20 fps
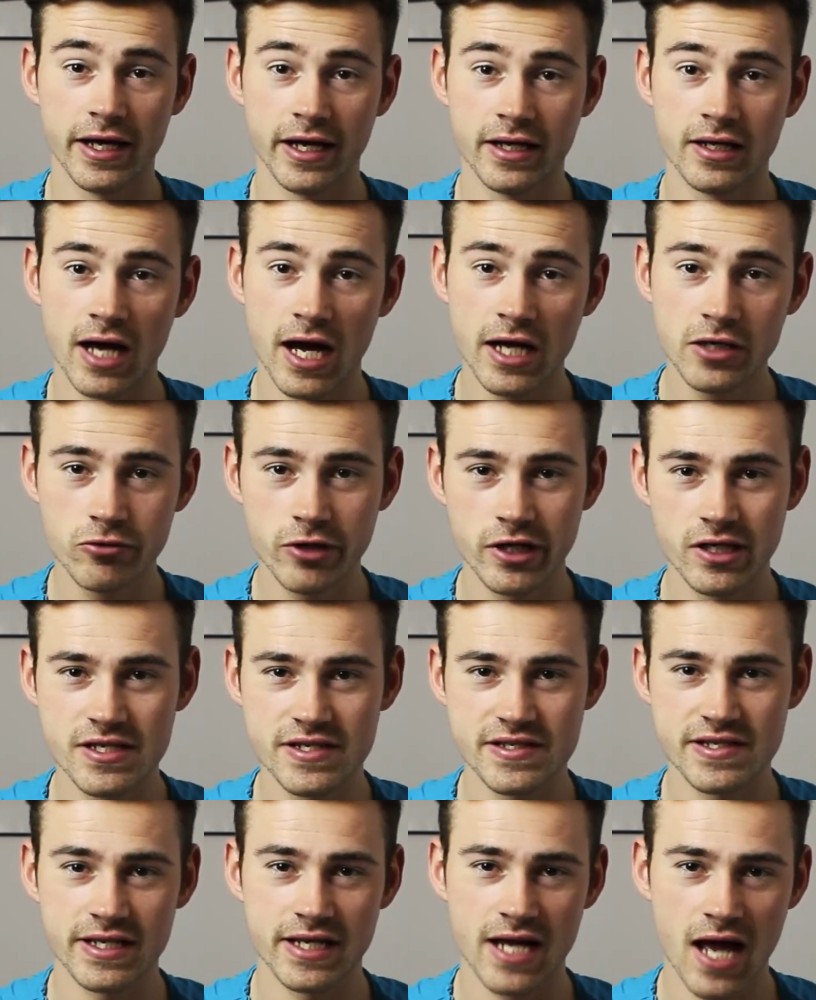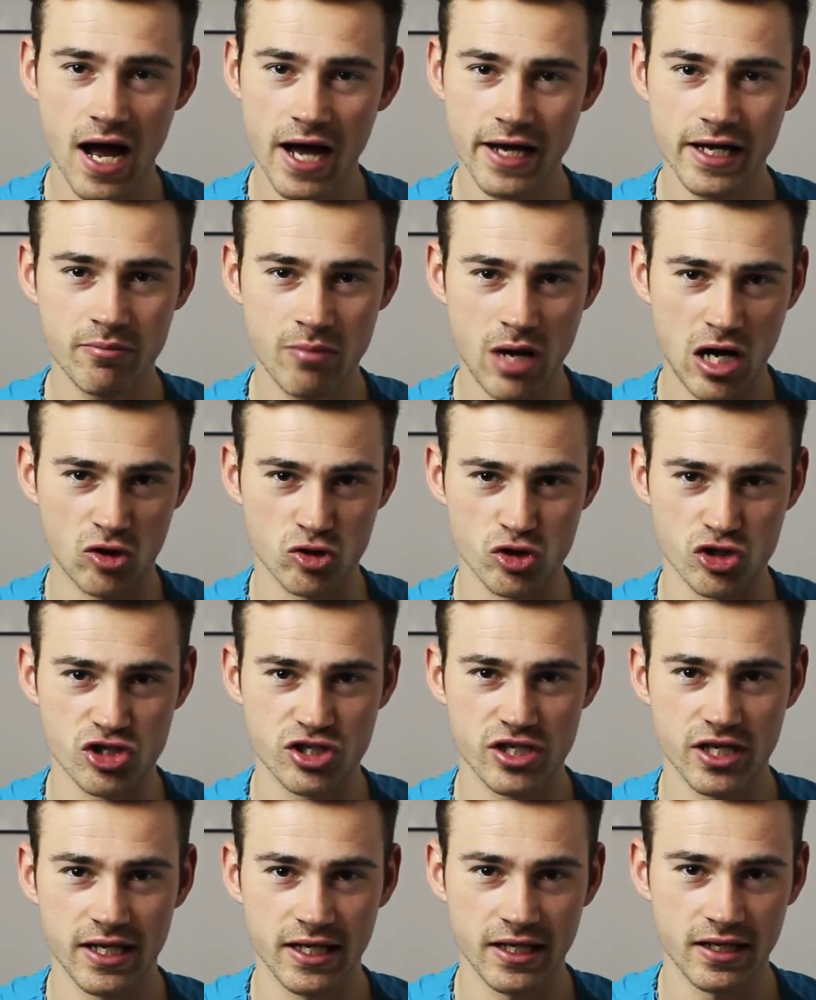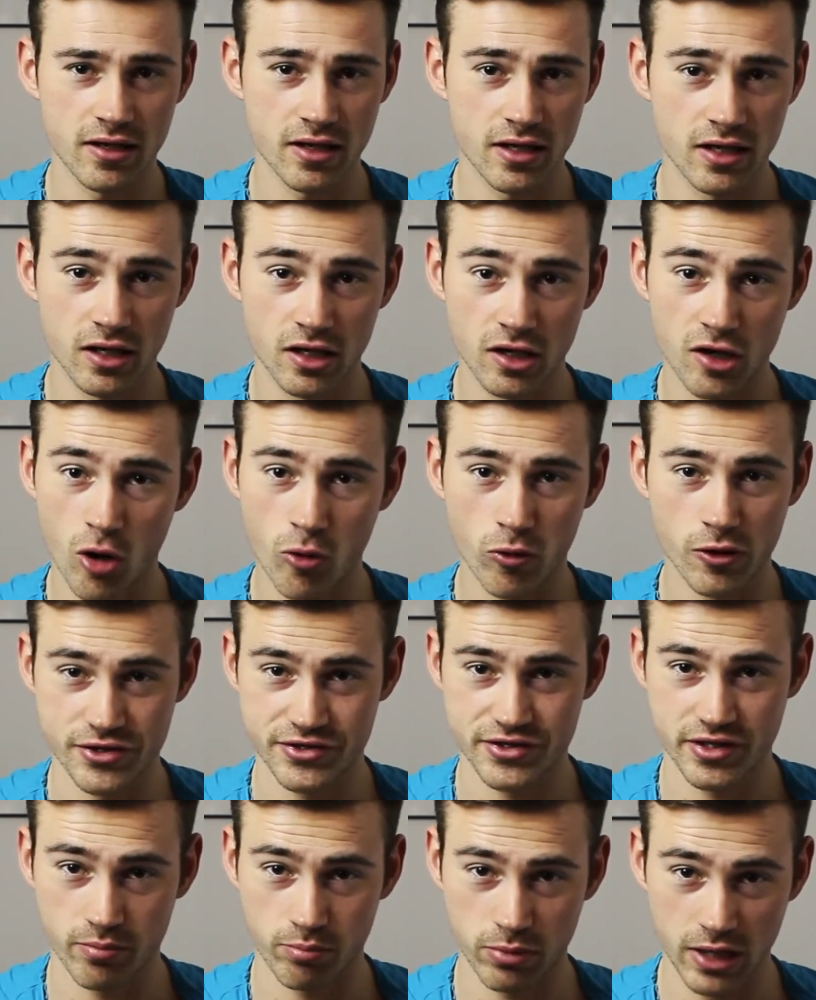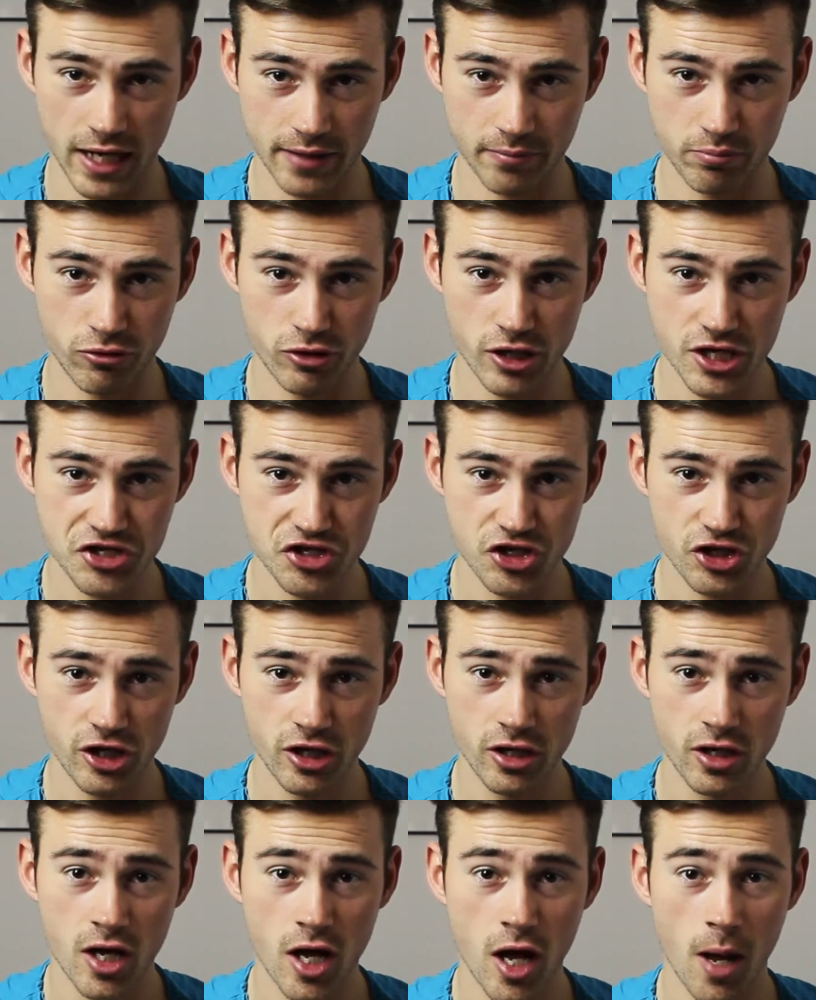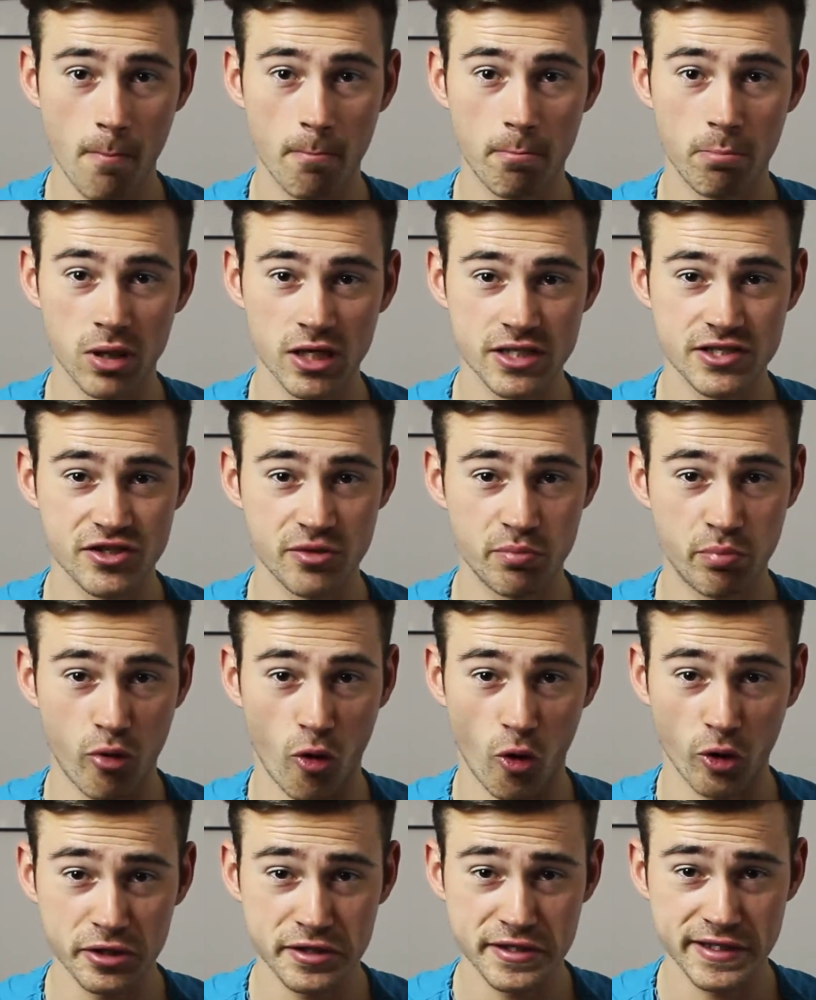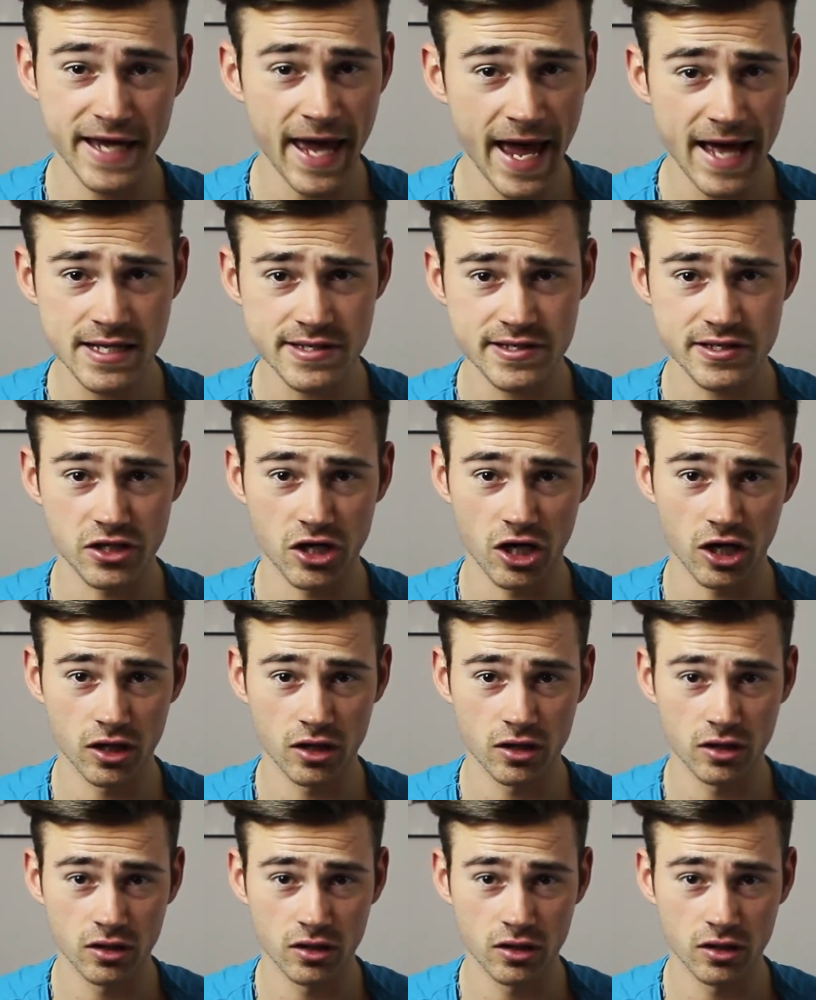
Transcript: In unrealistic high amounts, it lowers the blood pressure, but supports cancer.